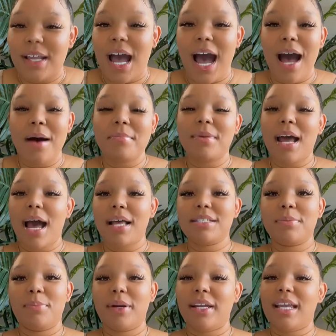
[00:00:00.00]
I'm not
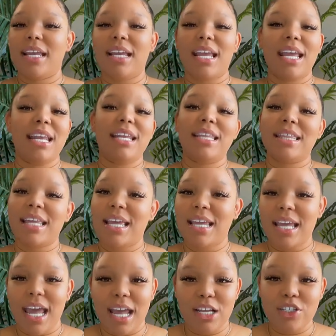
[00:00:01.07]
bringing anything
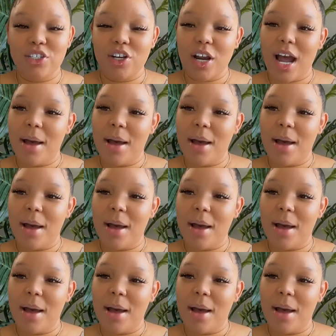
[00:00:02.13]
extra.